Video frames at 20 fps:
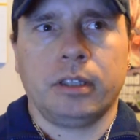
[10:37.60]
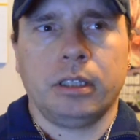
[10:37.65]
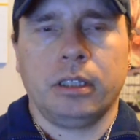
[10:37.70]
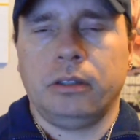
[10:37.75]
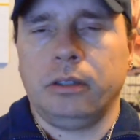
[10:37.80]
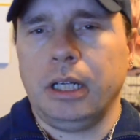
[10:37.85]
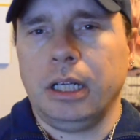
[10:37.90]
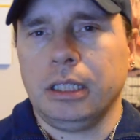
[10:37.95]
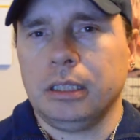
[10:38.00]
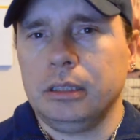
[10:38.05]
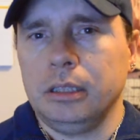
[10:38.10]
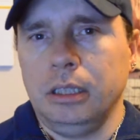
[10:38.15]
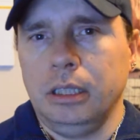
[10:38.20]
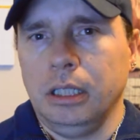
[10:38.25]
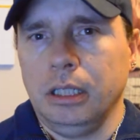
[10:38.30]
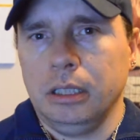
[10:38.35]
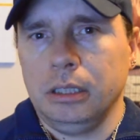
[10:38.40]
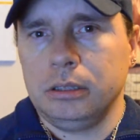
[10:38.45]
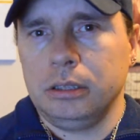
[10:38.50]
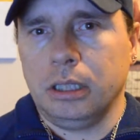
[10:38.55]
cracking
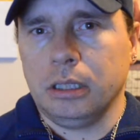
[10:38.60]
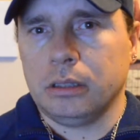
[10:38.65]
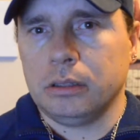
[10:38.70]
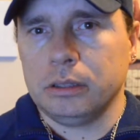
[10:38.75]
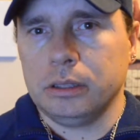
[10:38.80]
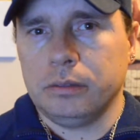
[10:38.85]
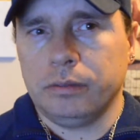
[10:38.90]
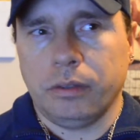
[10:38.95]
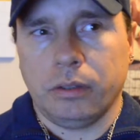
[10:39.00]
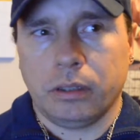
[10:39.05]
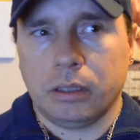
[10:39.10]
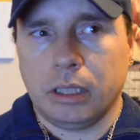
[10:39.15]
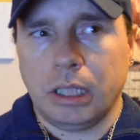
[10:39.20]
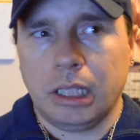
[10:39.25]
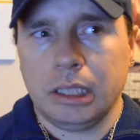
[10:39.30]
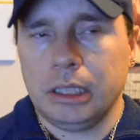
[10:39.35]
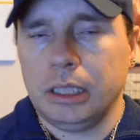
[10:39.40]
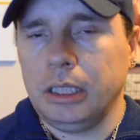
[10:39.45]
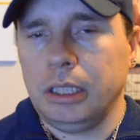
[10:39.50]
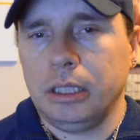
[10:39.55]
your knuckles for a
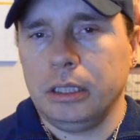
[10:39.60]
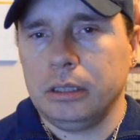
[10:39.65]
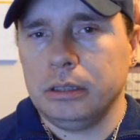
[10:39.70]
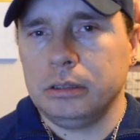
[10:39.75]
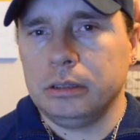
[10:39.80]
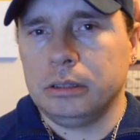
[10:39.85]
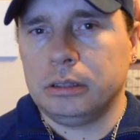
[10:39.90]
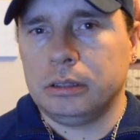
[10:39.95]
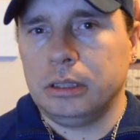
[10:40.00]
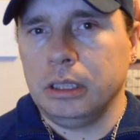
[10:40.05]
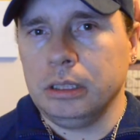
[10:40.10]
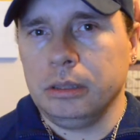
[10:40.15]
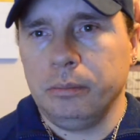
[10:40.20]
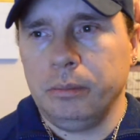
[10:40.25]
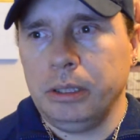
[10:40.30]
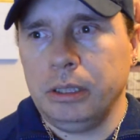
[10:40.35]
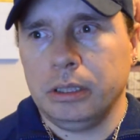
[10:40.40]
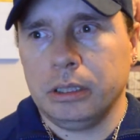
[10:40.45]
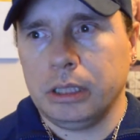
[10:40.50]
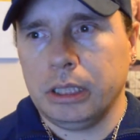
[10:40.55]
lot of years doesn't
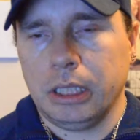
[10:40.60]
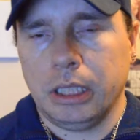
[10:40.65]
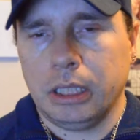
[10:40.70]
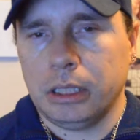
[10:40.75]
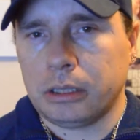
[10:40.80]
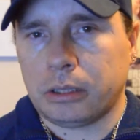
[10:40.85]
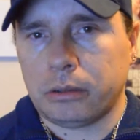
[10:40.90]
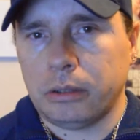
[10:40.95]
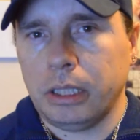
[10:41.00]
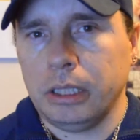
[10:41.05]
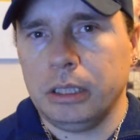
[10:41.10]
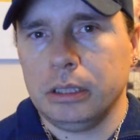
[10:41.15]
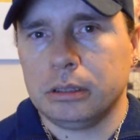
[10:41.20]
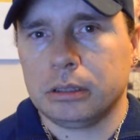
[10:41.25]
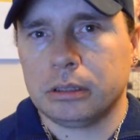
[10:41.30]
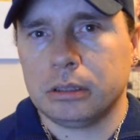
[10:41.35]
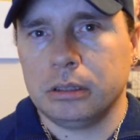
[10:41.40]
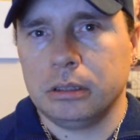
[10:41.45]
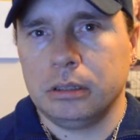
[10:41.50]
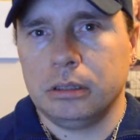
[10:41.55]
mean you're going to get
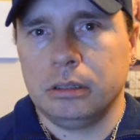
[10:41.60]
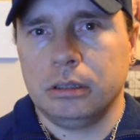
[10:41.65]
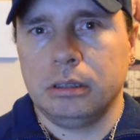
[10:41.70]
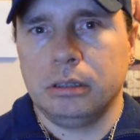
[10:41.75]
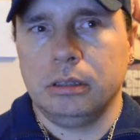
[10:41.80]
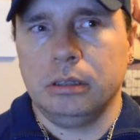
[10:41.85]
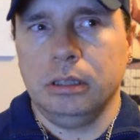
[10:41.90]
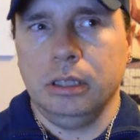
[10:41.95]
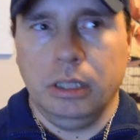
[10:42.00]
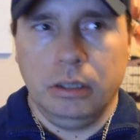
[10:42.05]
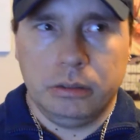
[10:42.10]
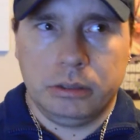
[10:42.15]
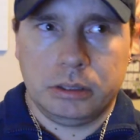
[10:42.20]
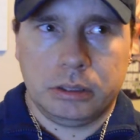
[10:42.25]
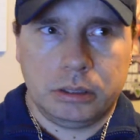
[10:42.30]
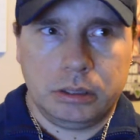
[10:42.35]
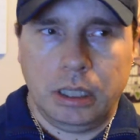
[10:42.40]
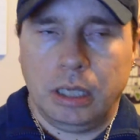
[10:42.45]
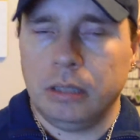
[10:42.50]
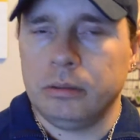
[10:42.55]
arthritis. You know,
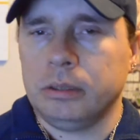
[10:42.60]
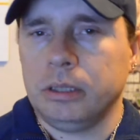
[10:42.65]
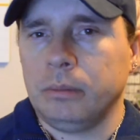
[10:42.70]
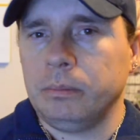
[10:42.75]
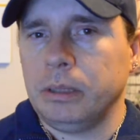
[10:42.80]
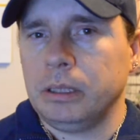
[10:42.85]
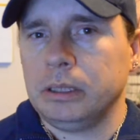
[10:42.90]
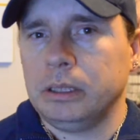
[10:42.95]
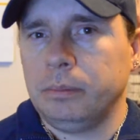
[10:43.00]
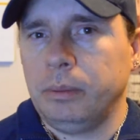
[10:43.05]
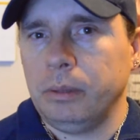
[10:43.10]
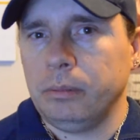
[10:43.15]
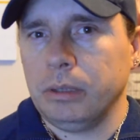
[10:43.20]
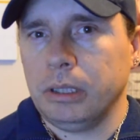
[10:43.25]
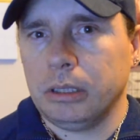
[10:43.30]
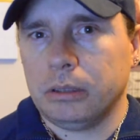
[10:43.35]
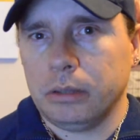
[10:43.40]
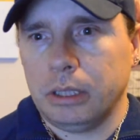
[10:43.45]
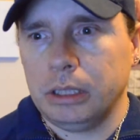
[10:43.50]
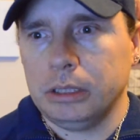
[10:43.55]
sometimes people
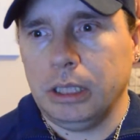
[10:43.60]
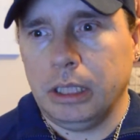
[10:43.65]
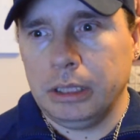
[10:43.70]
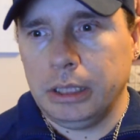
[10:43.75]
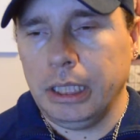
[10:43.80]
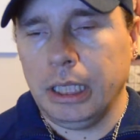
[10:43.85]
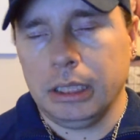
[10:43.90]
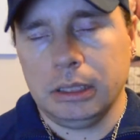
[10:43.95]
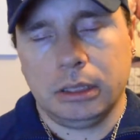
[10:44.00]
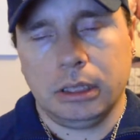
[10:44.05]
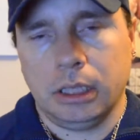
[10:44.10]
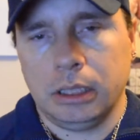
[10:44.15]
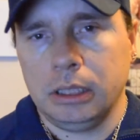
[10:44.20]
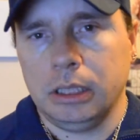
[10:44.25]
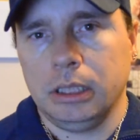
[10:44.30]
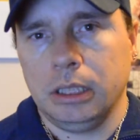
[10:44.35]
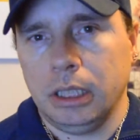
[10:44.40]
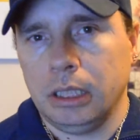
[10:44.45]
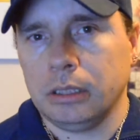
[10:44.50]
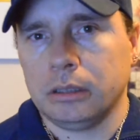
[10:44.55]
get arthritis. And yes, I
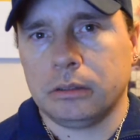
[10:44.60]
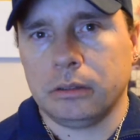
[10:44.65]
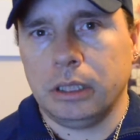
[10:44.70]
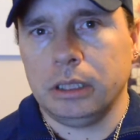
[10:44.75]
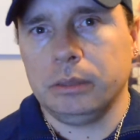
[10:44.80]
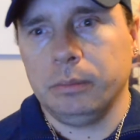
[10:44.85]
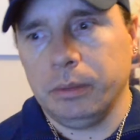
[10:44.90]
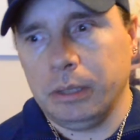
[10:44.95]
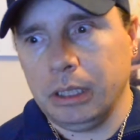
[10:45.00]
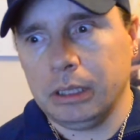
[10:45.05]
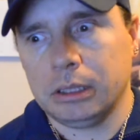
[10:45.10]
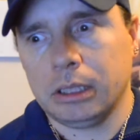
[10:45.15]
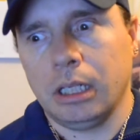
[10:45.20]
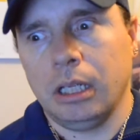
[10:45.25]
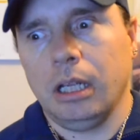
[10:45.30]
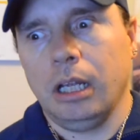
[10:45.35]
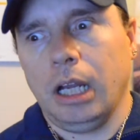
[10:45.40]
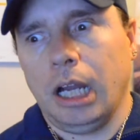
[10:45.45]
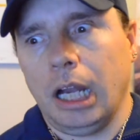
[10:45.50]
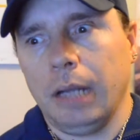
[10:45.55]
did get arthritis because
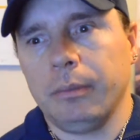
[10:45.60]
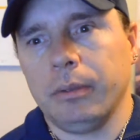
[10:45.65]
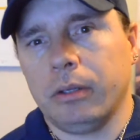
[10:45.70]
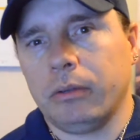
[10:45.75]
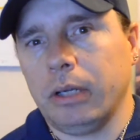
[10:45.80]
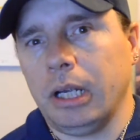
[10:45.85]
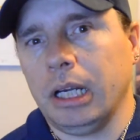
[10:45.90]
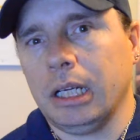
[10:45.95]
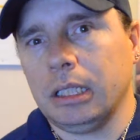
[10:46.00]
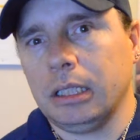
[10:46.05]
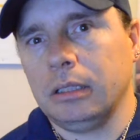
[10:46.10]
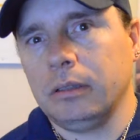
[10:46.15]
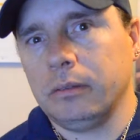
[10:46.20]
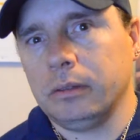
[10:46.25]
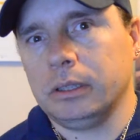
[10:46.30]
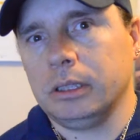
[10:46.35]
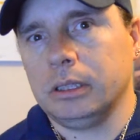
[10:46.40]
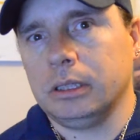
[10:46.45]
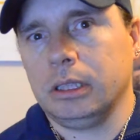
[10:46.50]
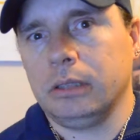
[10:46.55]
I've been cracking it ever
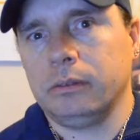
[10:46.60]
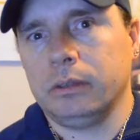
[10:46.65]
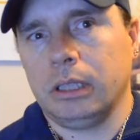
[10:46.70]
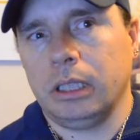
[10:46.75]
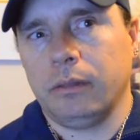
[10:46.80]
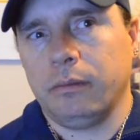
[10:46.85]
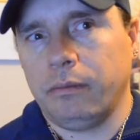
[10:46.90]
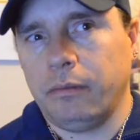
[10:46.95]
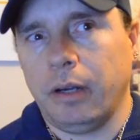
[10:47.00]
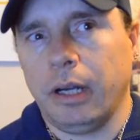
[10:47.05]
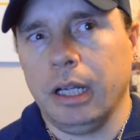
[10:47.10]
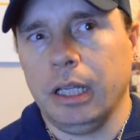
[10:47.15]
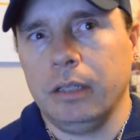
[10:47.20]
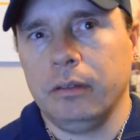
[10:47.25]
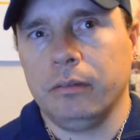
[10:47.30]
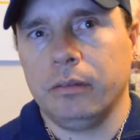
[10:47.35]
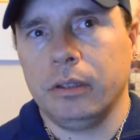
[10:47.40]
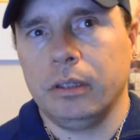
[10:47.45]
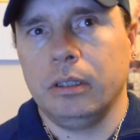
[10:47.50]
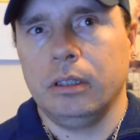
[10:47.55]
since I was like
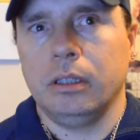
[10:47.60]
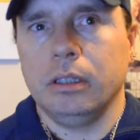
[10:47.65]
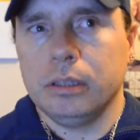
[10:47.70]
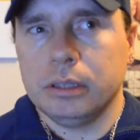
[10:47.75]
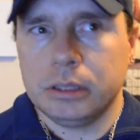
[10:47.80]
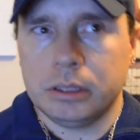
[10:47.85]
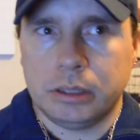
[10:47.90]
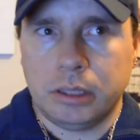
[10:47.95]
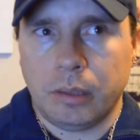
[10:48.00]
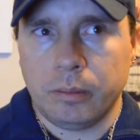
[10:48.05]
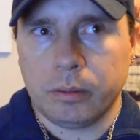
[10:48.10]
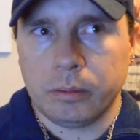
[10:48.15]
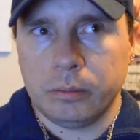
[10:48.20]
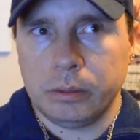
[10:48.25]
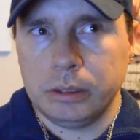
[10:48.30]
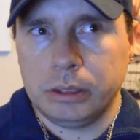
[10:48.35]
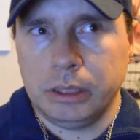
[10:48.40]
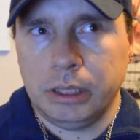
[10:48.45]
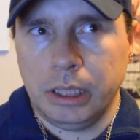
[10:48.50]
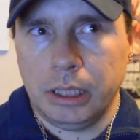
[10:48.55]
5. Stopping
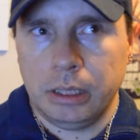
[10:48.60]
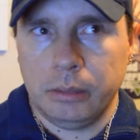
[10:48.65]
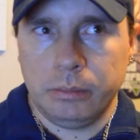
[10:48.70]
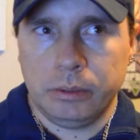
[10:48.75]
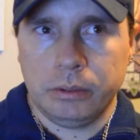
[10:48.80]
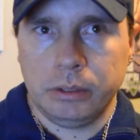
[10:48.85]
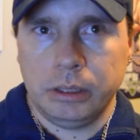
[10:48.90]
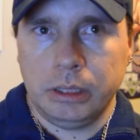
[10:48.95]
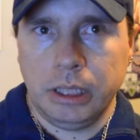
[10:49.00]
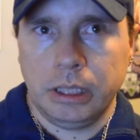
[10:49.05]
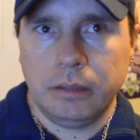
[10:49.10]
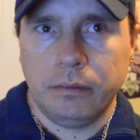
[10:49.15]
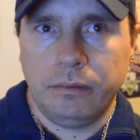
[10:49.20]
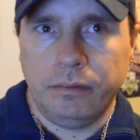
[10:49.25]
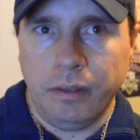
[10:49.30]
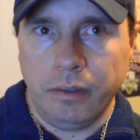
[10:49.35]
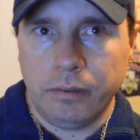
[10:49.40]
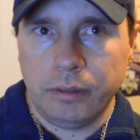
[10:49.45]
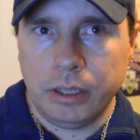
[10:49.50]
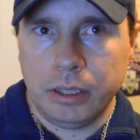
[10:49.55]
was 10, between 10 and
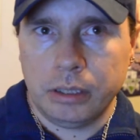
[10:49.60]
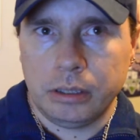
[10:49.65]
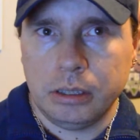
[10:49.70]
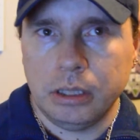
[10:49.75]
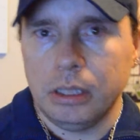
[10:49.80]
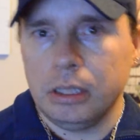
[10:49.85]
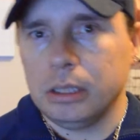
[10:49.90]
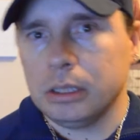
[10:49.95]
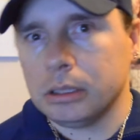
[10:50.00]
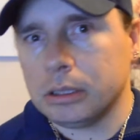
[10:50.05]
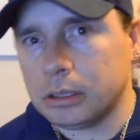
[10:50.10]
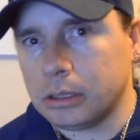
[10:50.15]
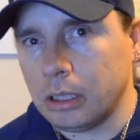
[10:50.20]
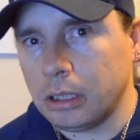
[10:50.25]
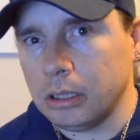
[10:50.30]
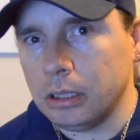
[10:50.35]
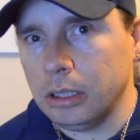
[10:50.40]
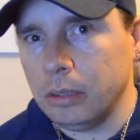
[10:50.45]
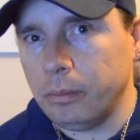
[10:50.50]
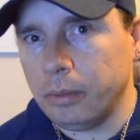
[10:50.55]
15.
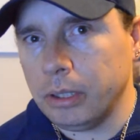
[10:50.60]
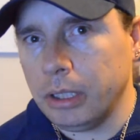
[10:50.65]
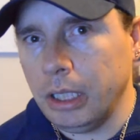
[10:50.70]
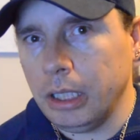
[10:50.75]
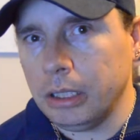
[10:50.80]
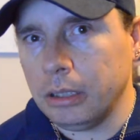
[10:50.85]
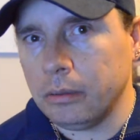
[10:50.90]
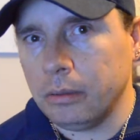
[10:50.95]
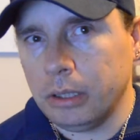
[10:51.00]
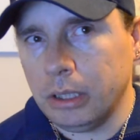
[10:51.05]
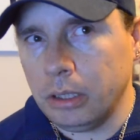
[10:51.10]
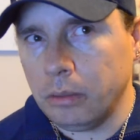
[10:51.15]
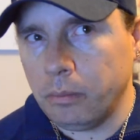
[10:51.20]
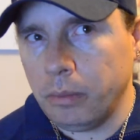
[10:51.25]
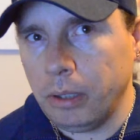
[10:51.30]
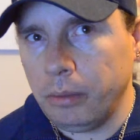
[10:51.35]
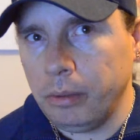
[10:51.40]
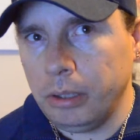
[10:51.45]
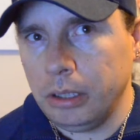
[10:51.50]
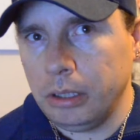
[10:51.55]
Started up again, I think
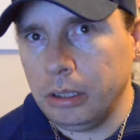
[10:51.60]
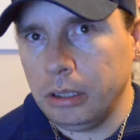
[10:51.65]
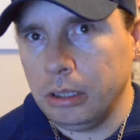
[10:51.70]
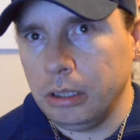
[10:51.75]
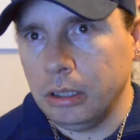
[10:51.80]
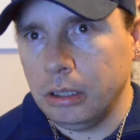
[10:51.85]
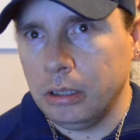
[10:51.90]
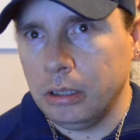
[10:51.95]
maybe